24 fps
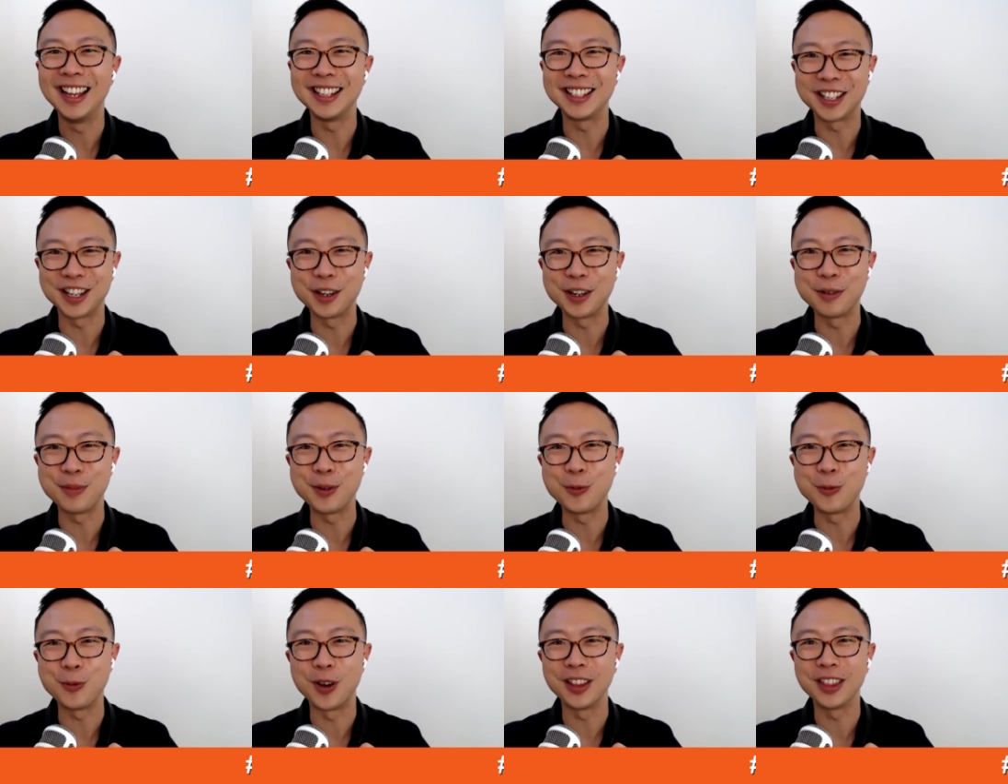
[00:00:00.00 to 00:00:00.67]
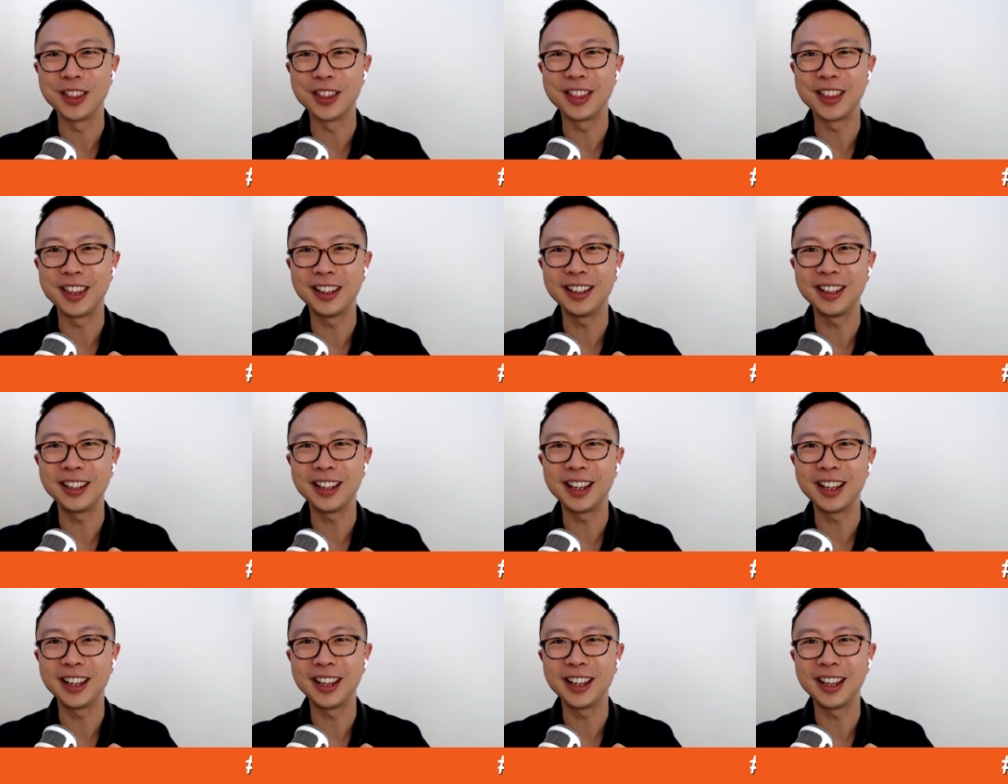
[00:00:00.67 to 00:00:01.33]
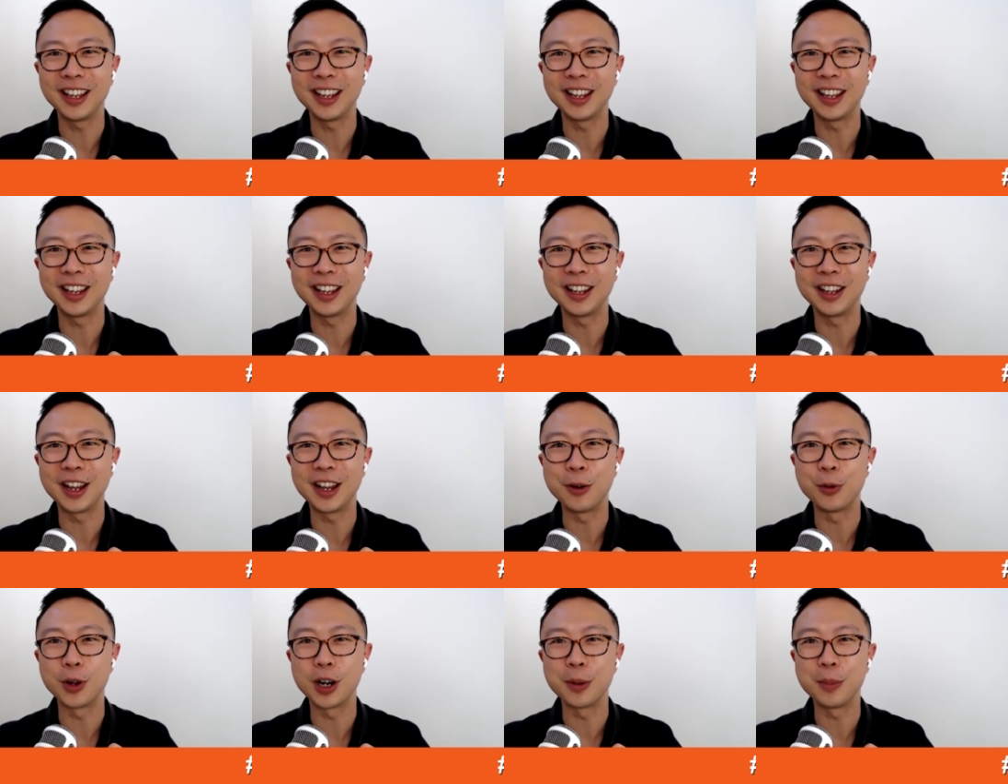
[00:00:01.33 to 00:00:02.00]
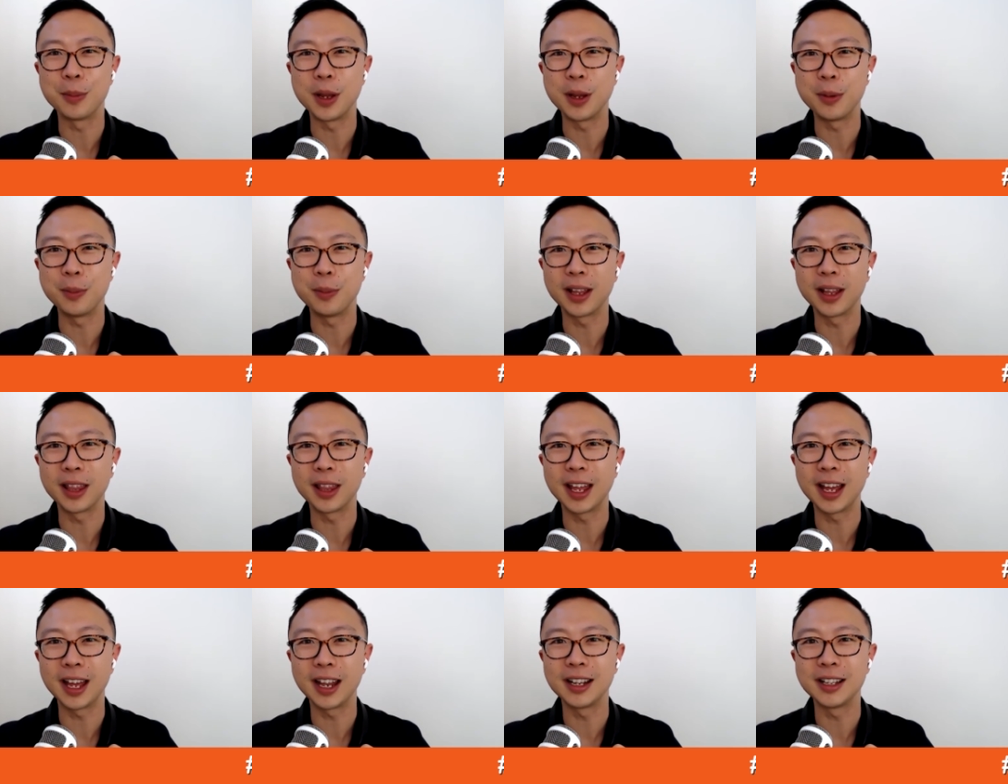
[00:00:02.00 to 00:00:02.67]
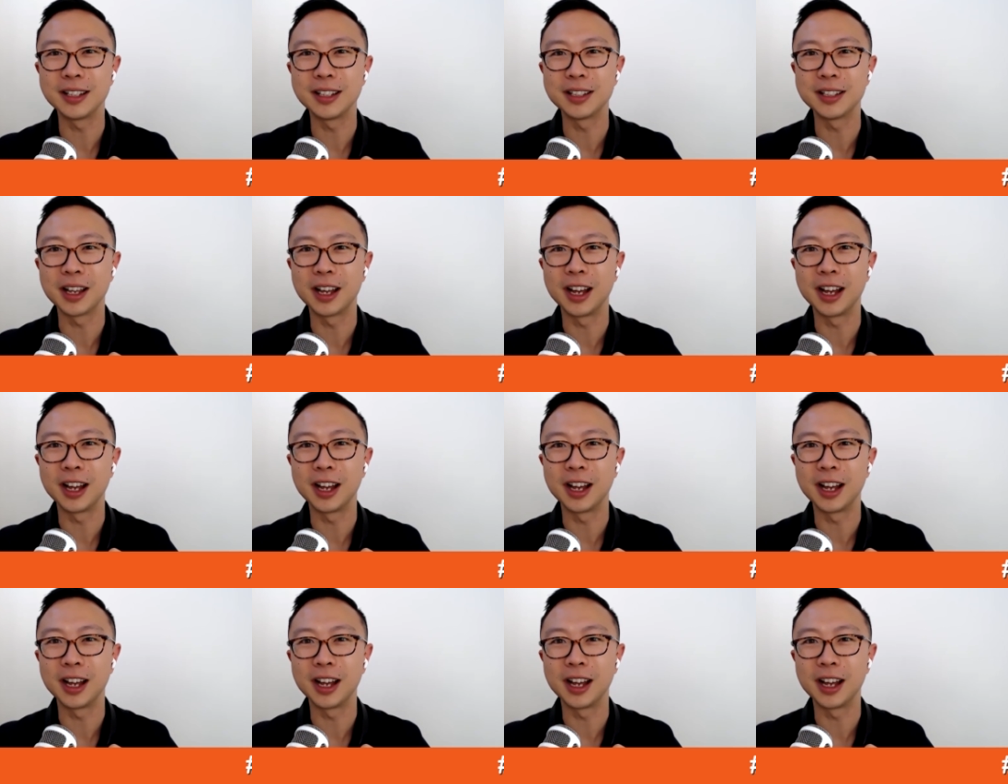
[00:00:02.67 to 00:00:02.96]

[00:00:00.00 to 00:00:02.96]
going to be one thing. And what I mean by that is